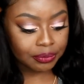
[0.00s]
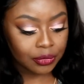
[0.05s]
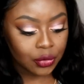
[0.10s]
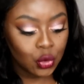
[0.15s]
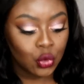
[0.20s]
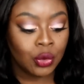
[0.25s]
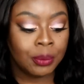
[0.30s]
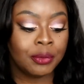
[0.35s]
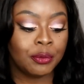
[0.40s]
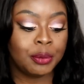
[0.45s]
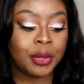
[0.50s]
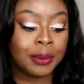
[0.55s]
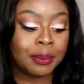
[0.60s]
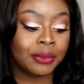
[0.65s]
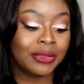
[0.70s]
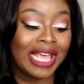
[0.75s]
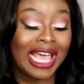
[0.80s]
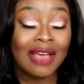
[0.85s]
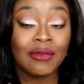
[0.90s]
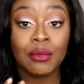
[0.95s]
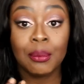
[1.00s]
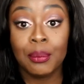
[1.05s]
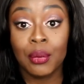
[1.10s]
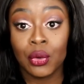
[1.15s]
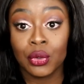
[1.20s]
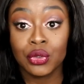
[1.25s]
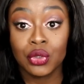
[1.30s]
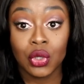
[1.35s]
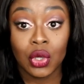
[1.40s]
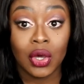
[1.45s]
group of people that have a
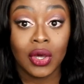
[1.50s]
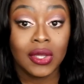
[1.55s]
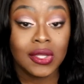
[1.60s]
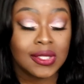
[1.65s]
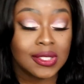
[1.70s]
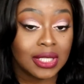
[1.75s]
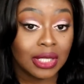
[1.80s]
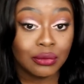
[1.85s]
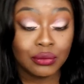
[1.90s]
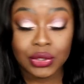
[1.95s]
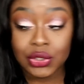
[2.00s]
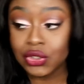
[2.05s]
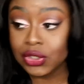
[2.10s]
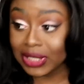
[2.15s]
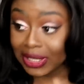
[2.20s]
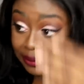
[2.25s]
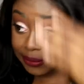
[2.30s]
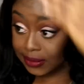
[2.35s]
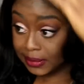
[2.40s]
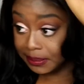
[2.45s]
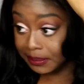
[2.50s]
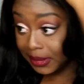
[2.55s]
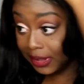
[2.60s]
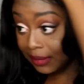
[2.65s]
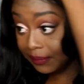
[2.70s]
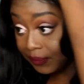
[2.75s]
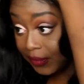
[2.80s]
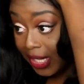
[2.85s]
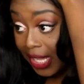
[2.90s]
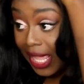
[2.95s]
podcast, they reached out to
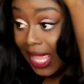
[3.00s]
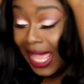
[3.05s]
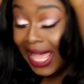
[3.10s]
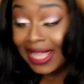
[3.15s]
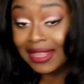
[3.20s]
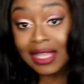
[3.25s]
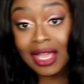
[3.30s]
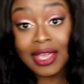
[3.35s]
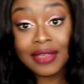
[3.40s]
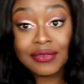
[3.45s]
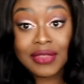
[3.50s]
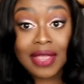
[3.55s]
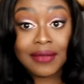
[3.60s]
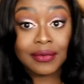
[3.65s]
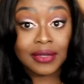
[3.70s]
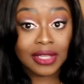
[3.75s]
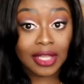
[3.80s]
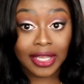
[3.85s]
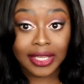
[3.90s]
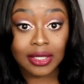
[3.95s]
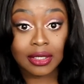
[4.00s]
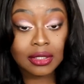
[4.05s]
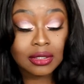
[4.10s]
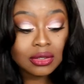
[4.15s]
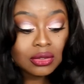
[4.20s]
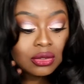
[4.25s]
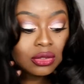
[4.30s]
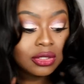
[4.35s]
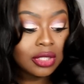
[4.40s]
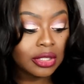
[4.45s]
me, and I've never like
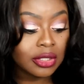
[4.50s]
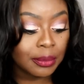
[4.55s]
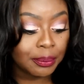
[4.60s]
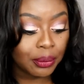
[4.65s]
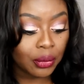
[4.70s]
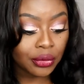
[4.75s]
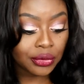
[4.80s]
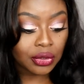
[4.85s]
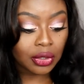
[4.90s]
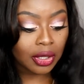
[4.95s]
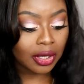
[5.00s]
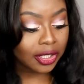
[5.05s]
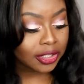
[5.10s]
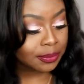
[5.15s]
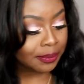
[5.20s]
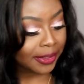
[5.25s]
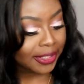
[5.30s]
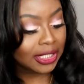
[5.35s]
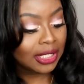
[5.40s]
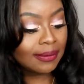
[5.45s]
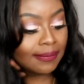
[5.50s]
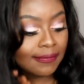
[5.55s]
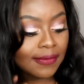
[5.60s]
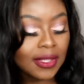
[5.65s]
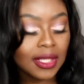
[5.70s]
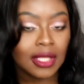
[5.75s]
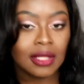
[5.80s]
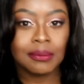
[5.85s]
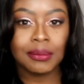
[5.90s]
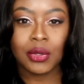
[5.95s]
done a podcast, but I keep
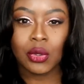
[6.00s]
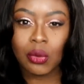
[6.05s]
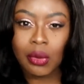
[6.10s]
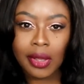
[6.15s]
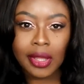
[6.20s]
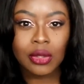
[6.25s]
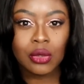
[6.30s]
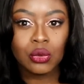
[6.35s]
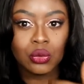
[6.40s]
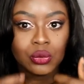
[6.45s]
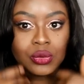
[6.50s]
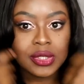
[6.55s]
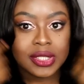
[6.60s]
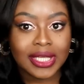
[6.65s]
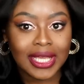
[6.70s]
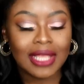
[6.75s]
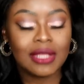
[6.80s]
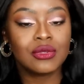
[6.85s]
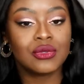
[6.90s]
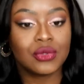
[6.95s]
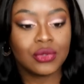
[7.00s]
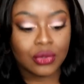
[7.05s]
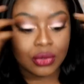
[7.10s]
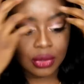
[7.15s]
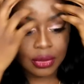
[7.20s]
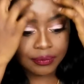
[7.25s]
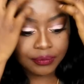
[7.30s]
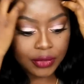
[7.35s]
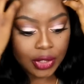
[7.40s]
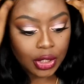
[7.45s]
thinking it'd be quite cool to get
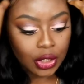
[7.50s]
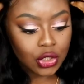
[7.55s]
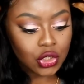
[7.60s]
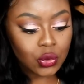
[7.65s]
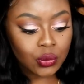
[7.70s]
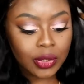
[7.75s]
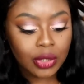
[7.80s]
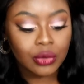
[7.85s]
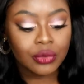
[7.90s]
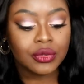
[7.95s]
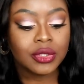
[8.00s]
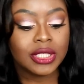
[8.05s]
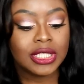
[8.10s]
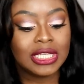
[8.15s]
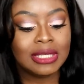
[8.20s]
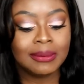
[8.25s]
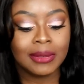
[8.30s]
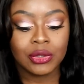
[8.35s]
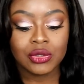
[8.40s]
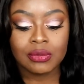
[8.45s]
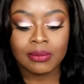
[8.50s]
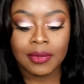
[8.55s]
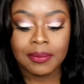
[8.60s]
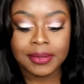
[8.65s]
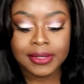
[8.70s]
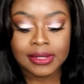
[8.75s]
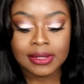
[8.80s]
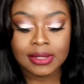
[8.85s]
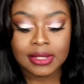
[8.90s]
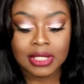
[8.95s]
into. So when I got the email to my
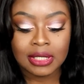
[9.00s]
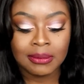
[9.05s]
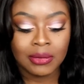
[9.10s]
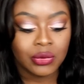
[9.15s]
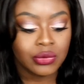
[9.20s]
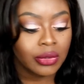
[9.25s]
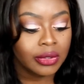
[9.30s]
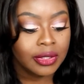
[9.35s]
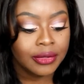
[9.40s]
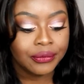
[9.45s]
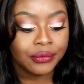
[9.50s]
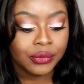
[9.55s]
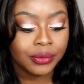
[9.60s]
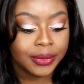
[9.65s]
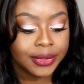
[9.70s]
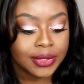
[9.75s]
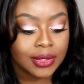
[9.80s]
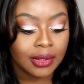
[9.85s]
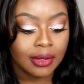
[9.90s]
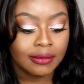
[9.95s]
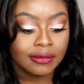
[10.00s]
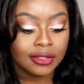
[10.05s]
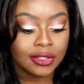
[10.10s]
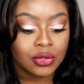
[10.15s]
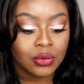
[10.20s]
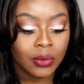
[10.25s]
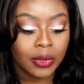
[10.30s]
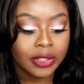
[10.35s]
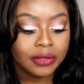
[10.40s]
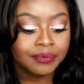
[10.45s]
business email, it was only a few weeks ago,
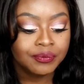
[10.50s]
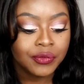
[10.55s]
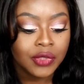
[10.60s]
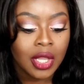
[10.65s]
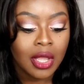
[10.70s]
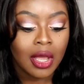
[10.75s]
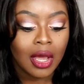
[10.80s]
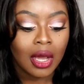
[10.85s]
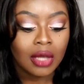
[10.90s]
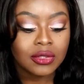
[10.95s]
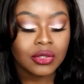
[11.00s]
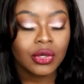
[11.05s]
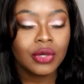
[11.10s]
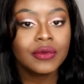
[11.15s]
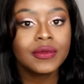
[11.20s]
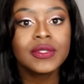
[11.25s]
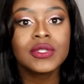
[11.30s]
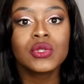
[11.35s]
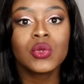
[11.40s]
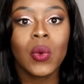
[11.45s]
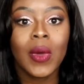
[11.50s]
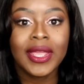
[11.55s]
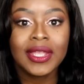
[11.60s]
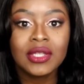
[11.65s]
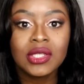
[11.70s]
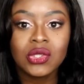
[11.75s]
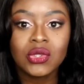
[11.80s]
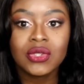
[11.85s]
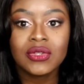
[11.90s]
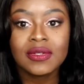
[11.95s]
this one, I was like, oh, this is quite
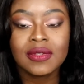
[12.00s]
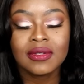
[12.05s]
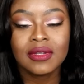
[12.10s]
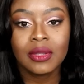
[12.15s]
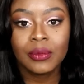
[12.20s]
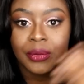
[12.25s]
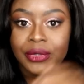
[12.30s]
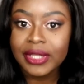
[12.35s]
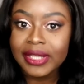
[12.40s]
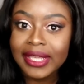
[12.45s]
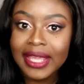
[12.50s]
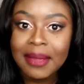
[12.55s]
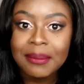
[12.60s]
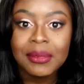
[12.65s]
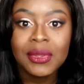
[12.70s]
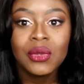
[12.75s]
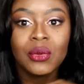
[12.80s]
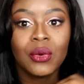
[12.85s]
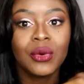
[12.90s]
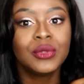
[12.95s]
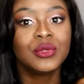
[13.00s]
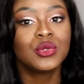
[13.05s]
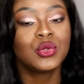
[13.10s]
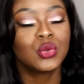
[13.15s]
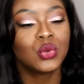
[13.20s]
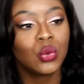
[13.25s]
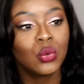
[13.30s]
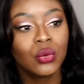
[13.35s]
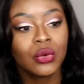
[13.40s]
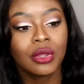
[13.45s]
interesting. They want to get me on to
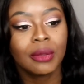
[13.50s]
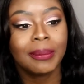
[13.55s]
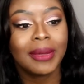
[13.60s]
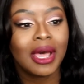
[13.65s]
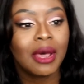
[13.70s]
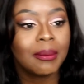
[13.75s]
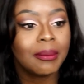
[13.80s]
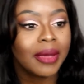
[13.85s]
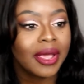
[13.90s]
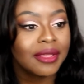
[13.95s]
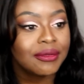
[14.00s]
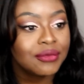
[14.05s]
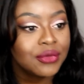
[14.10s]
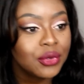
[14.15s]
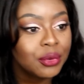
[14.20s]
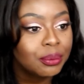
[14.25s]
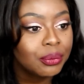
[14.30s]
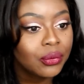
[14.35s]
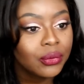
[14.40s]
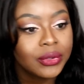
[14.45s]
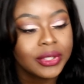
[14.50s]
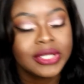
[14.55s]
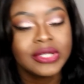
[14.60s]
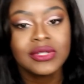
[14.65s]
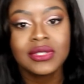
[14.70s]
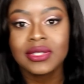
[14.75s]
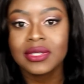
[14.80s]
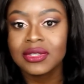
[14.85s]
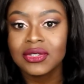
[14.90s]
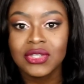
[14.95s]
talk about my
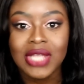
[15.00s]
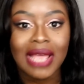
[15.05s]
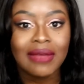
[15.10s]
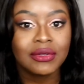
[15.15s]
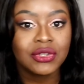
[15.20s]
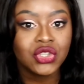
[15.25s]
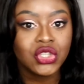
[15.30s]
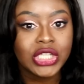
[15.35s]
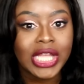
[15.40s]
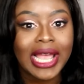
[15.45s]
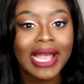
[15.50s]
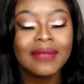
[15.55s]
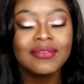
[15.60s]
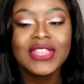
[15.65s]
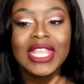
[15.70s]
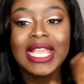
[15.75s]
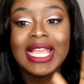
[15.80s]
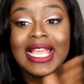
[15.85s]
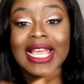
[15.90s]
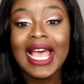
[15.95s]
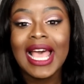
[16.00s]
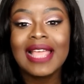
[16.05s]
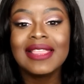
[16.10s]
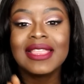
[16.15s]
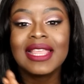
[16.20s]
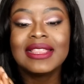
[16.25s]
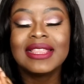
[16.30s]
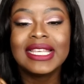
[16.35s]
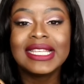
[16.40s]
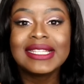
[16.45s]
viewpoints and have a chat. And
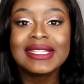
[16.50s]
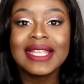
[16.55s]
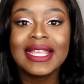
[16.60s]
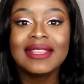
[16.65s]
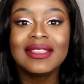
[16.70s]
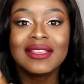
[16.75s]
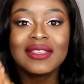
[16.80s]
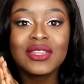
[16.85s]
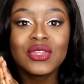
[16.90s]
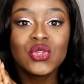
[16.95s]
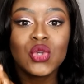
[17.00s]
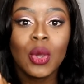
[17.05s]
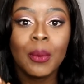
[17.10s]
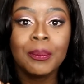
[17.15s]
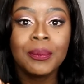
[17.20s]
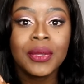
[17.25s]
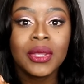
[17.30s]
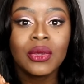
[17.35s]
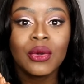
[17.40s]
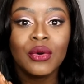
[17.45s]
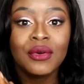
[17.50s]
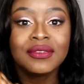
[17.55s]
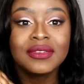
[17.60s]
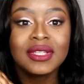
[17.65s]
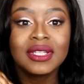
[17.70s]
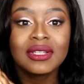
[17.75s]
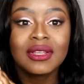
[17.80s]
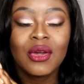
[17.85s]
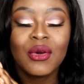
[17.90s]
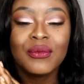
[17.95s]
then they said that the topic
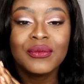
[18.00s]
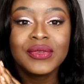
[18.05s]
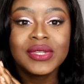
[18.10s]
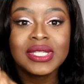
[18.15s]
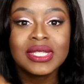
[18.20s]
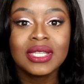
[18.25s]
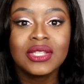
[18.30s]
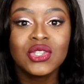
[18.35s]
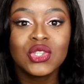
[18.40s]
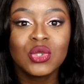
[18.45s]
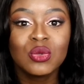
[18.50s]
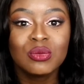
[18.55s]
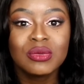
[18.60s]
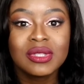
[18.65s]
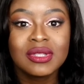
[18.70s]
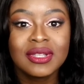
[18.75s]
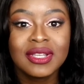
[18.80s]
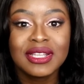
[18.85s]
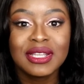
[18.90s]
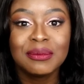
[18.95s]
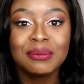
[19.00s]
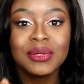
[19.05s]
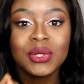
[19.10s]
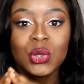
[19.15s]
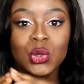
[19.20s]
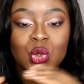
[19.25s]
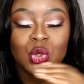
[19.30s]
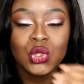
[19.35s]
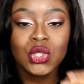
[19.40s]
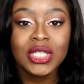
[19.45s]
of the conversation was going to
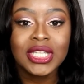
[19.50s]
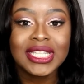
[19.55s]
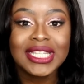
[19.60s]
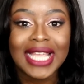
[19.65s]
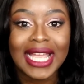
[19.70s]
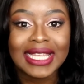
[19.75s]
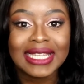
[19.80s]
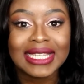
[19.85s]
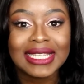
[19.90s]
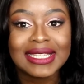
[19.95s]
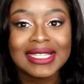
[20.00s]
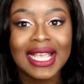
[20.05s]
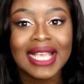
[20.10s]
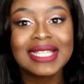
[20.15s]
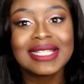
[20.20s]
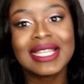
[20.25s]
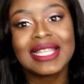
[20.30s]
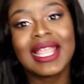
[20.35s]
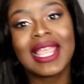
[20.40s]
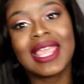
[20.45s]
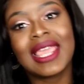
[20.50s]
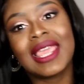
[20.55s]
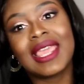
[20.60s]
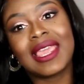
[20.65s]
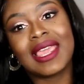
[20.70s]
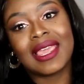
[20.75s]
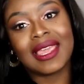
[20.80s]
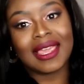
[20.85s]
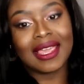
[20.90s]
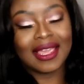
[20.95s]
be sugar daddies. I said,
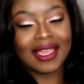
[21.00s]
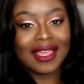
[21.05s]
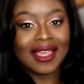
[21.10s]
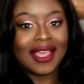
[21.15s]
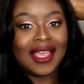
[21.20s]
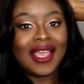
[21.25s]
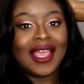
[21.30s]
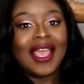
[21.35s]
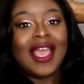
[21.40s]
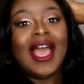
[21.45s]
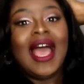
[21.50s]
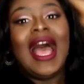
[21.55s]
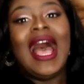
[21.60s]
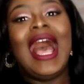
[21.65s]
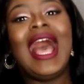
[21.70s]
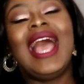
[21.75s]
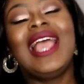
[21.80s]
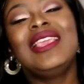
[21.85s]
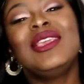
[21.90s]
eh. How